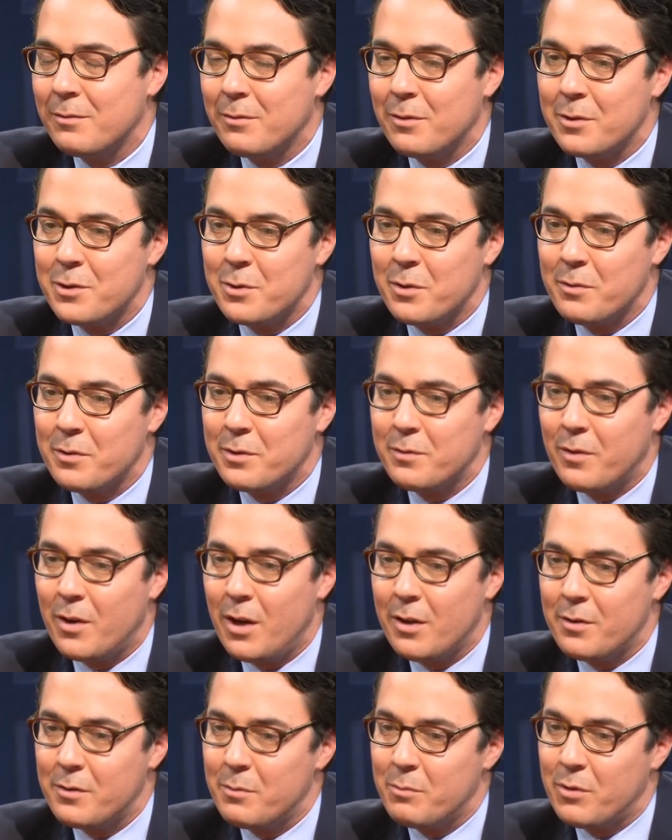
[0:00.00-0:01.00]
virtue of his
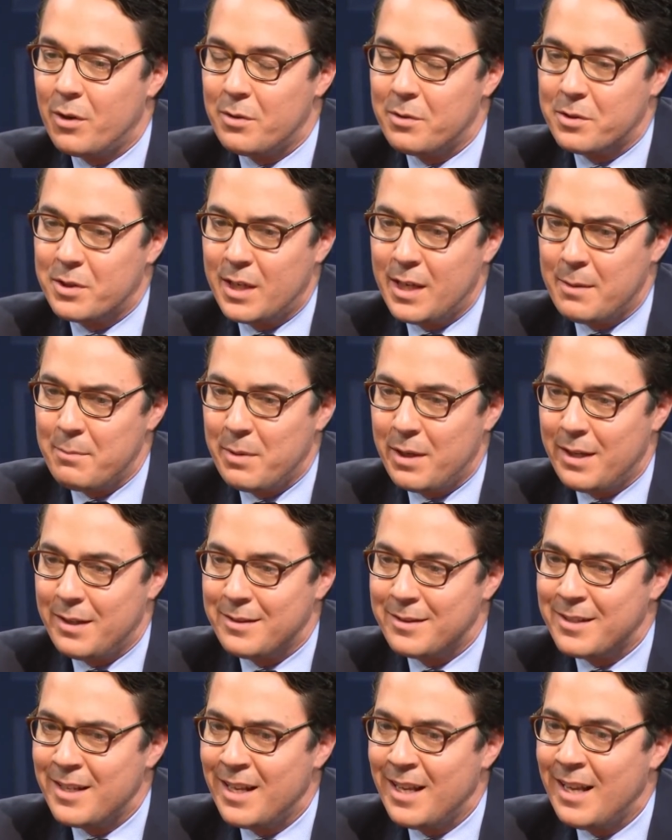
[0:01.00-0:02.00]
father and brother's
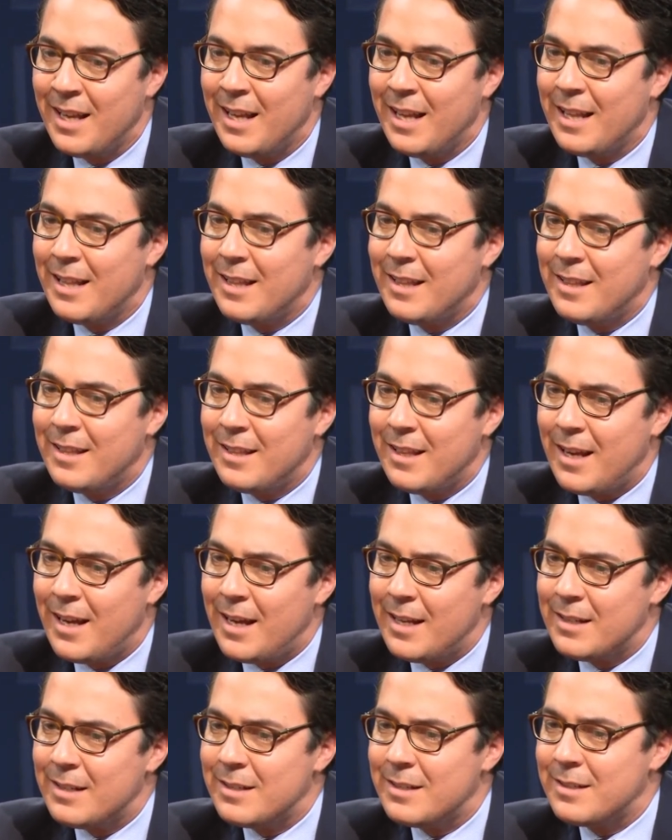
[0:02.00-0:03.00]
campaigns,
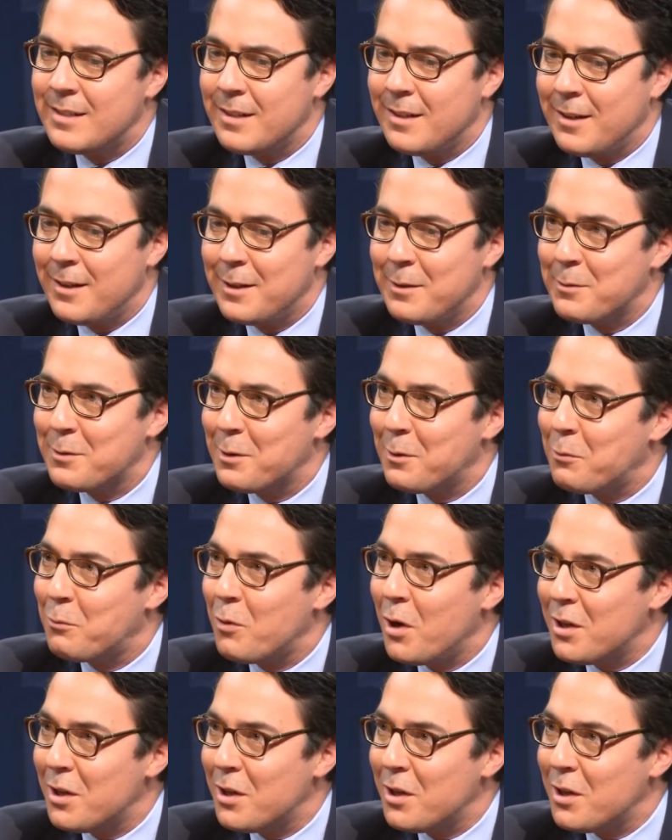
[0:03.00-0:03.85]
that he was a little